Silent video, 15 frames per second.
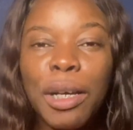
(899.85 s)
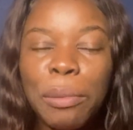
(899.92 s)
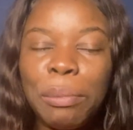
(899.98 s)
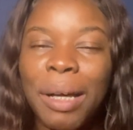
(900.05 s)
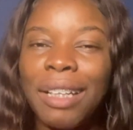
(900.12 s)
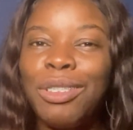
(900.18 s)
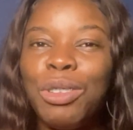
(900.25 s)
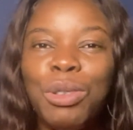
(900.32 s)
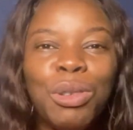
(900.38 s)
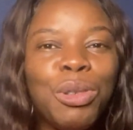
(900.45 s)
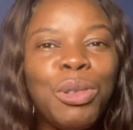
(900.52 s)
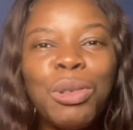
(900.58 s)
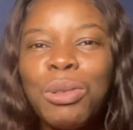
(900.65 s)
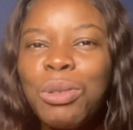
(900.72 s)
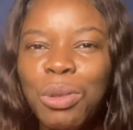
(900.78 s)
but you
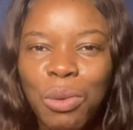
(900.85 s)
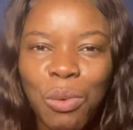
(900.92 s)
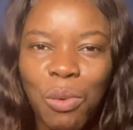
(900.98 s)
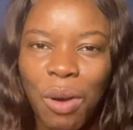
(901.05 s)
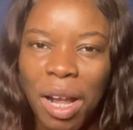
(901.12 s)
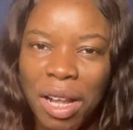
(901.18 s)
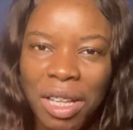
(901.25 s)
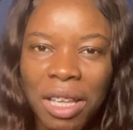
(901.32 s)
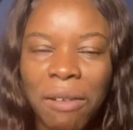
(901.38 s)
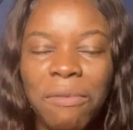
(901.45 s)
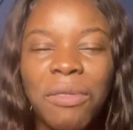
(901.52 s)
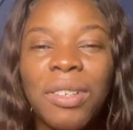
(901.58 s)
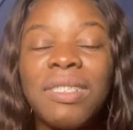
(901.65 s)
used to work for